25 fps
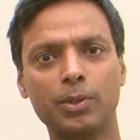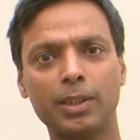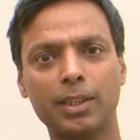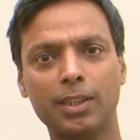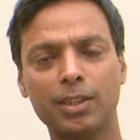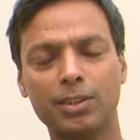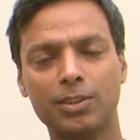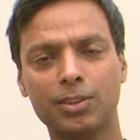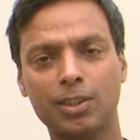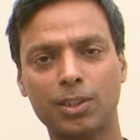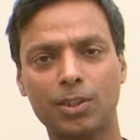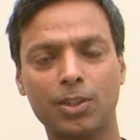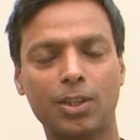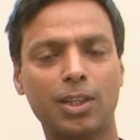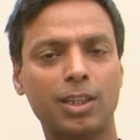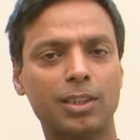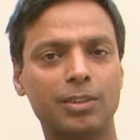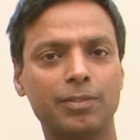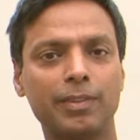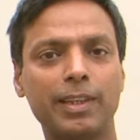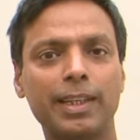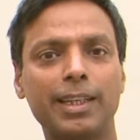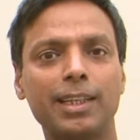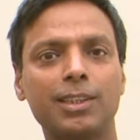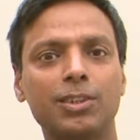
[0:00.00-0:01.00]
years across
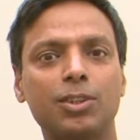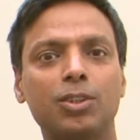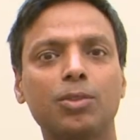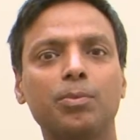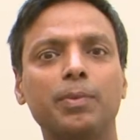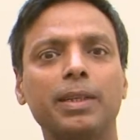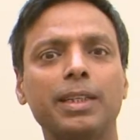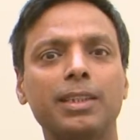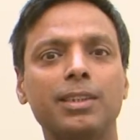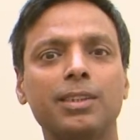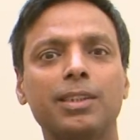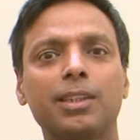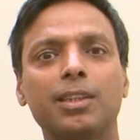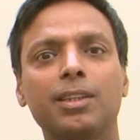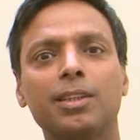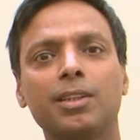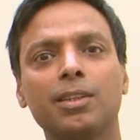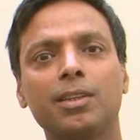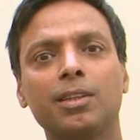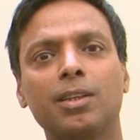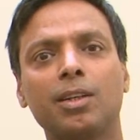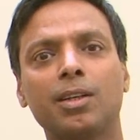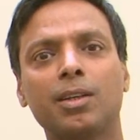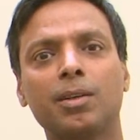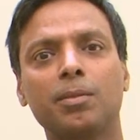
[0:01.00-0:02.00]
various domains
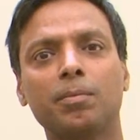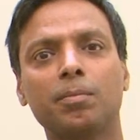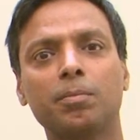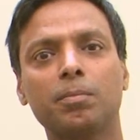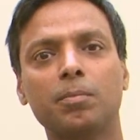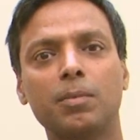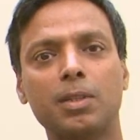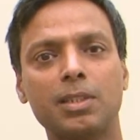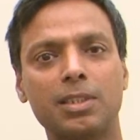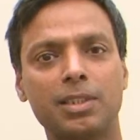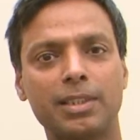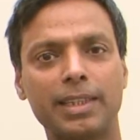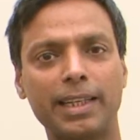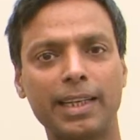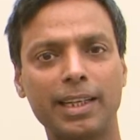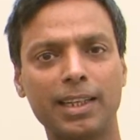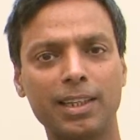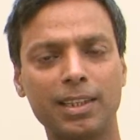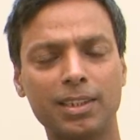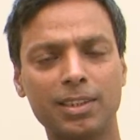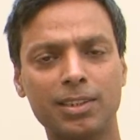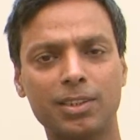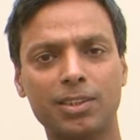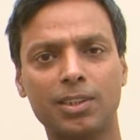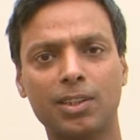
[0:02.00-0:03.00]
in
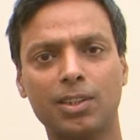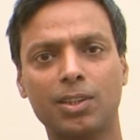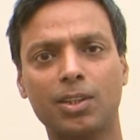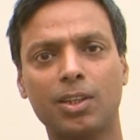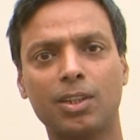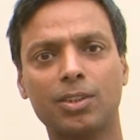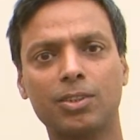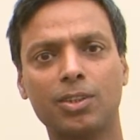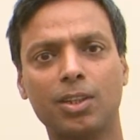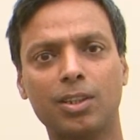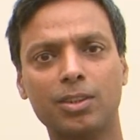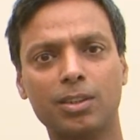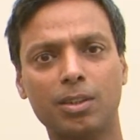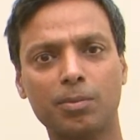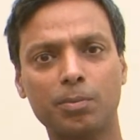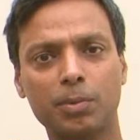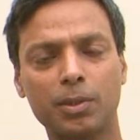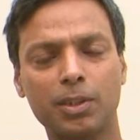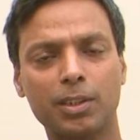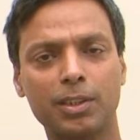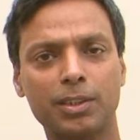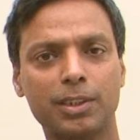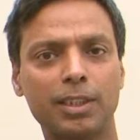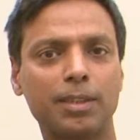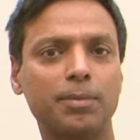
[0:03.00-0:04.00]
sales, across
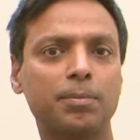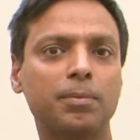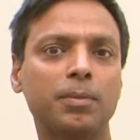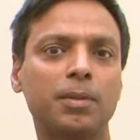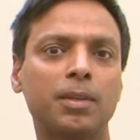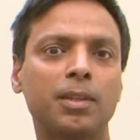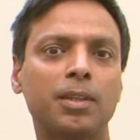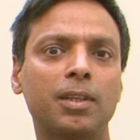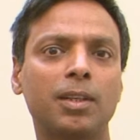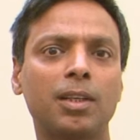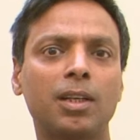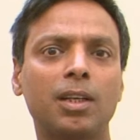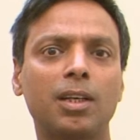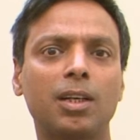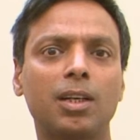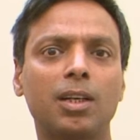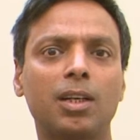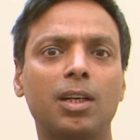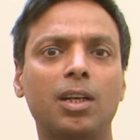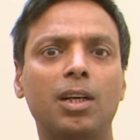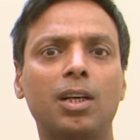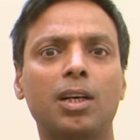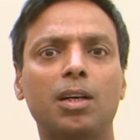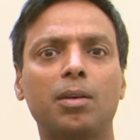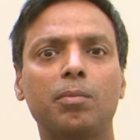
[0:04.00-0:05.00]
entrepreneurship.
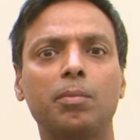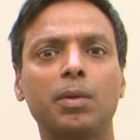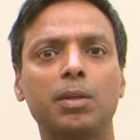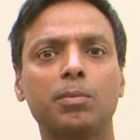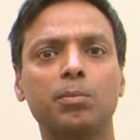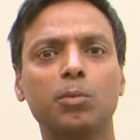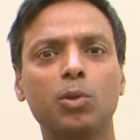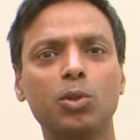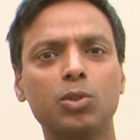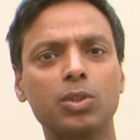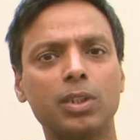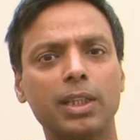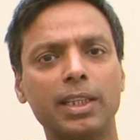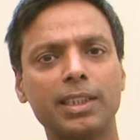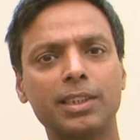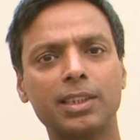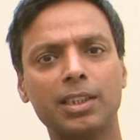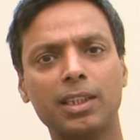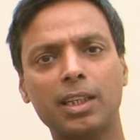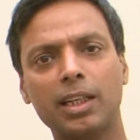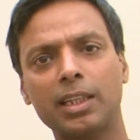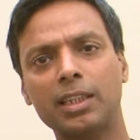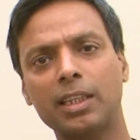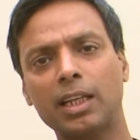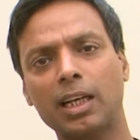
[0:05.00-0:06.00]
But most
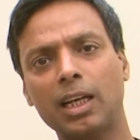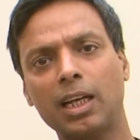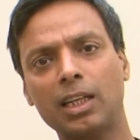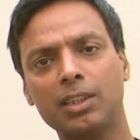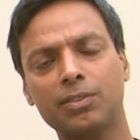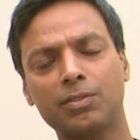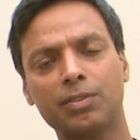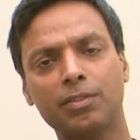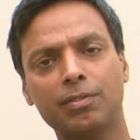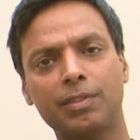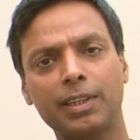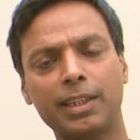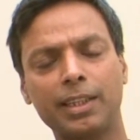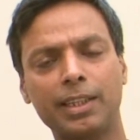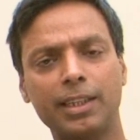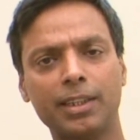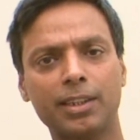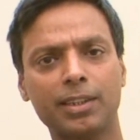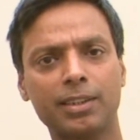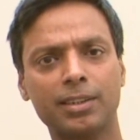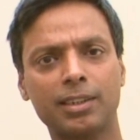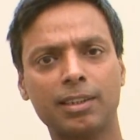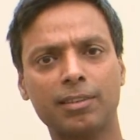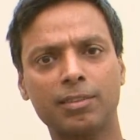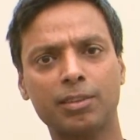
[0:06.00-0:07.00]
recently, the last 15
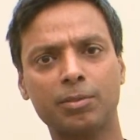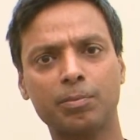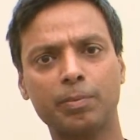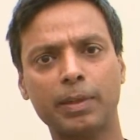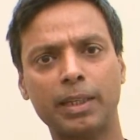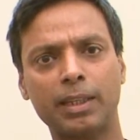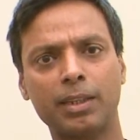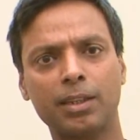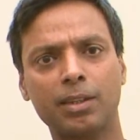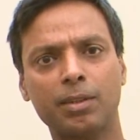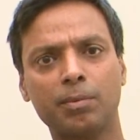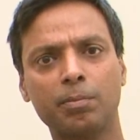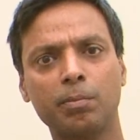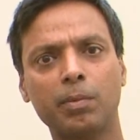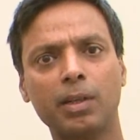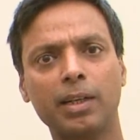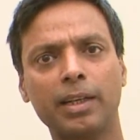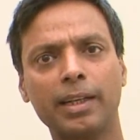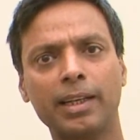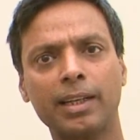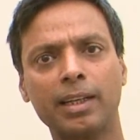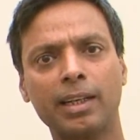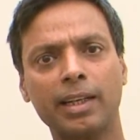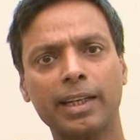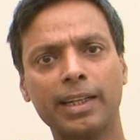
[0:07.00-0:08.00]
years I've spent
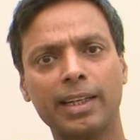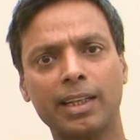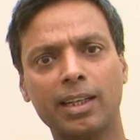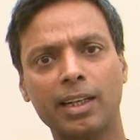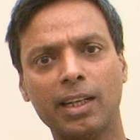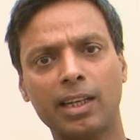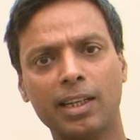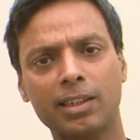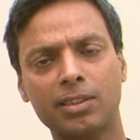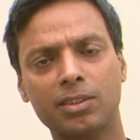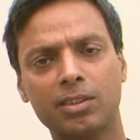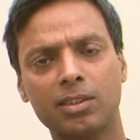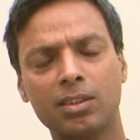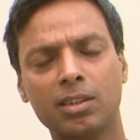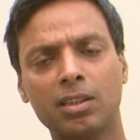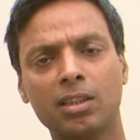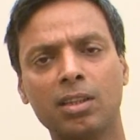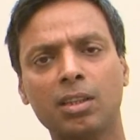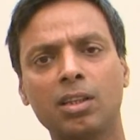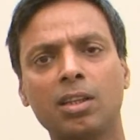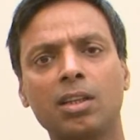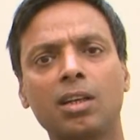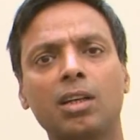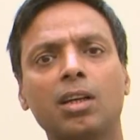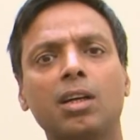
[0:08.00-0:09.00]
building high-class,
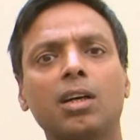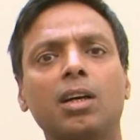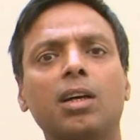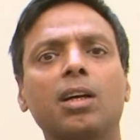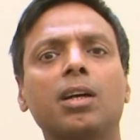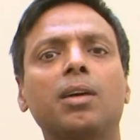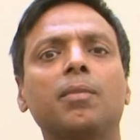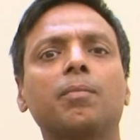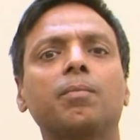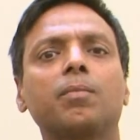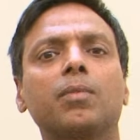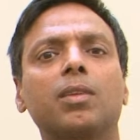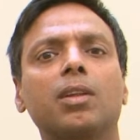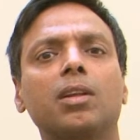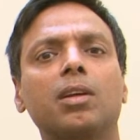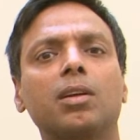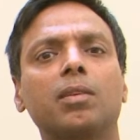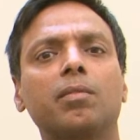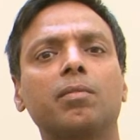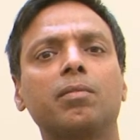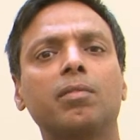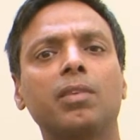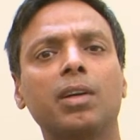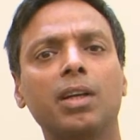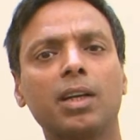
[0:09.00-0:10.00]

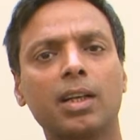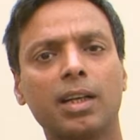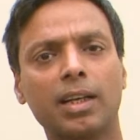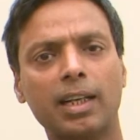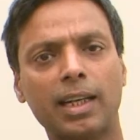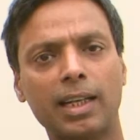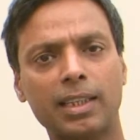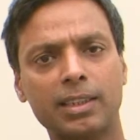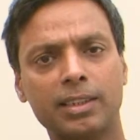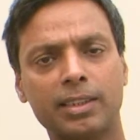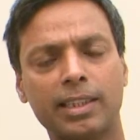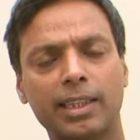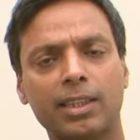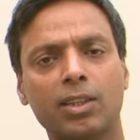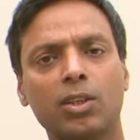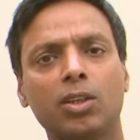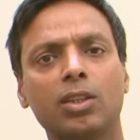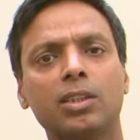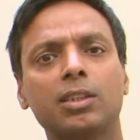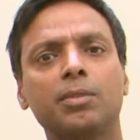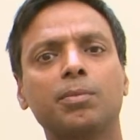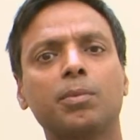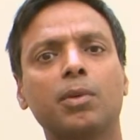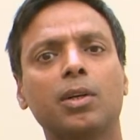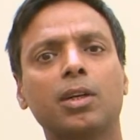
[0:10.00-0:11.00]
world-class
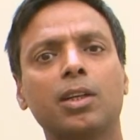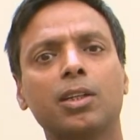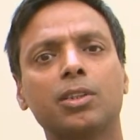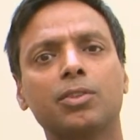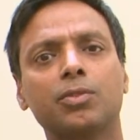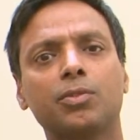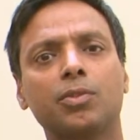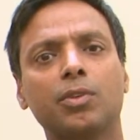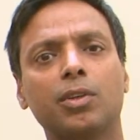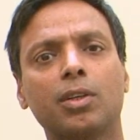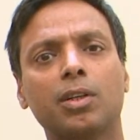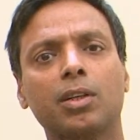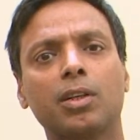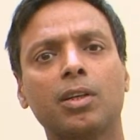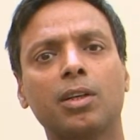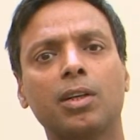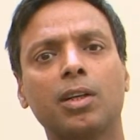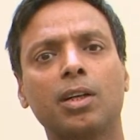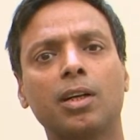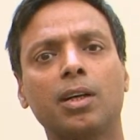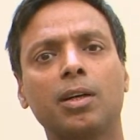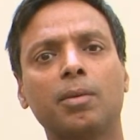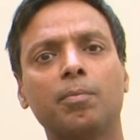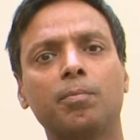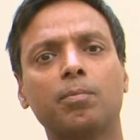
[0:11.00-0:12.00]
technology products
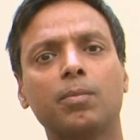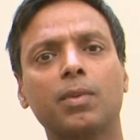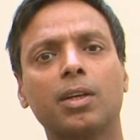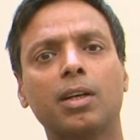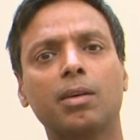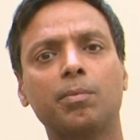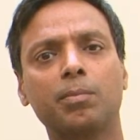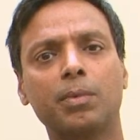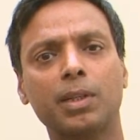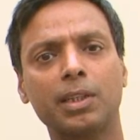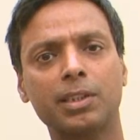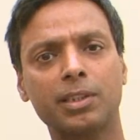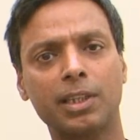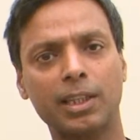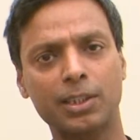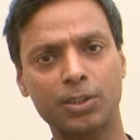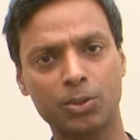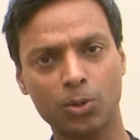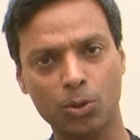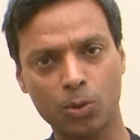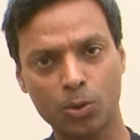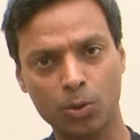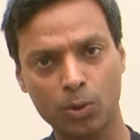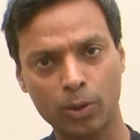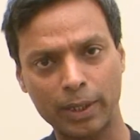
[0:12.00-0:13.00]
for companies like
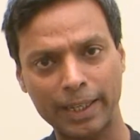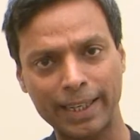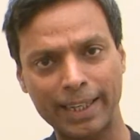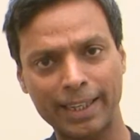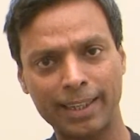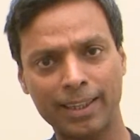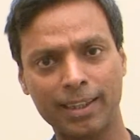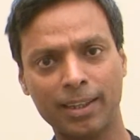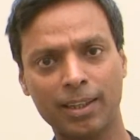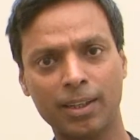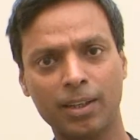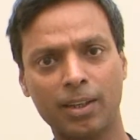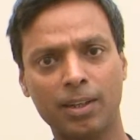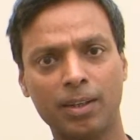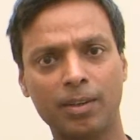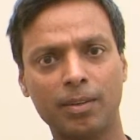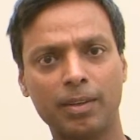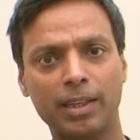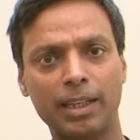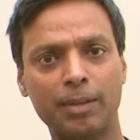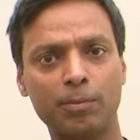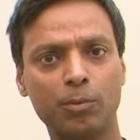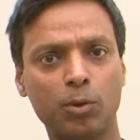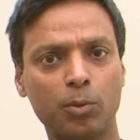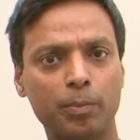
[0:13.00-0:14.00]
Zoho and
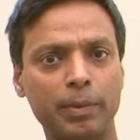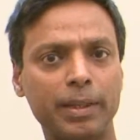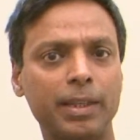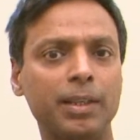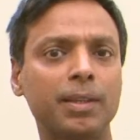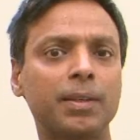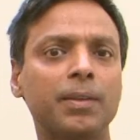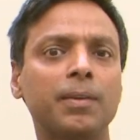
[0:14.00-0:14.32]
InMobi.